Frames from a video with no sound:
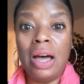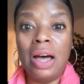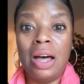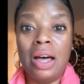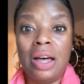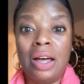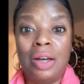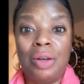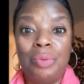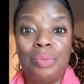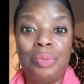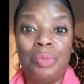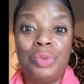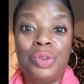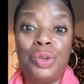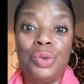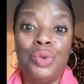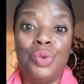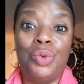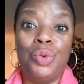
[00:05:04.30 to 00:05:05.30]
um,
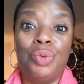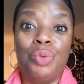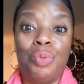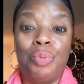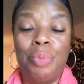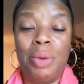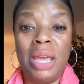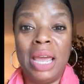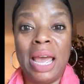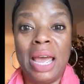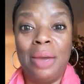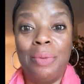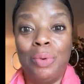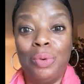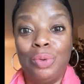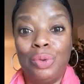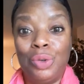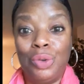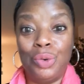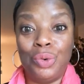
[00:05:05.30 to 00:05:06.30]
to be
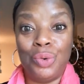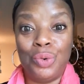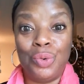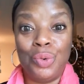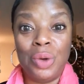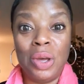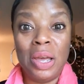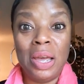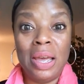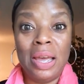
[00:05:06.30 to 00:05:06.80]
able to